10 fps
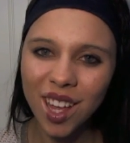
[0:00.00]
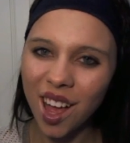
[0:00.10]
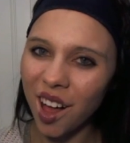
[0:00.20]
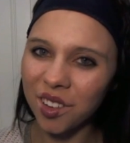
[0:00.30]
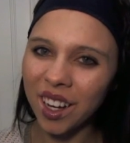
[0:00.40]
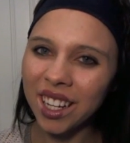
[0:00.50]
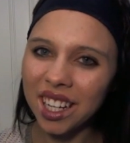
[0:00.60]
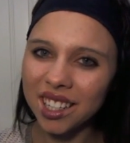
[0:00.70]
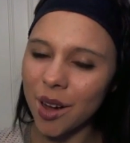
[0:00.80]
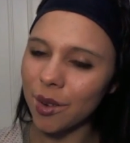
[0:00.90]
Alright,
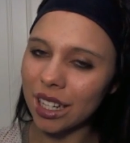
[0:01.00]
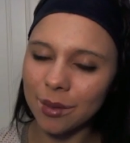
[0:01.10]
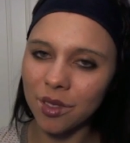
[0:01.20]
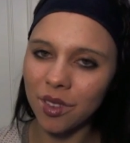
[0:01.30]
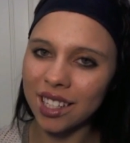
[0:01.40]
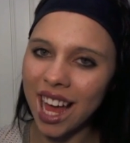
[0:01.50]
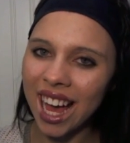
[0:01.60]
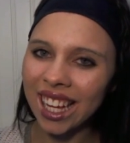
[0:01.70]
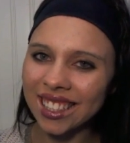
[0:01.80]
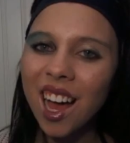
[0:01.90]
and now we're going to move on to
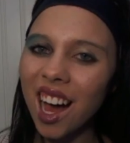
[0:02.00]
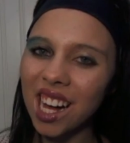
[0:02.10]
eyes.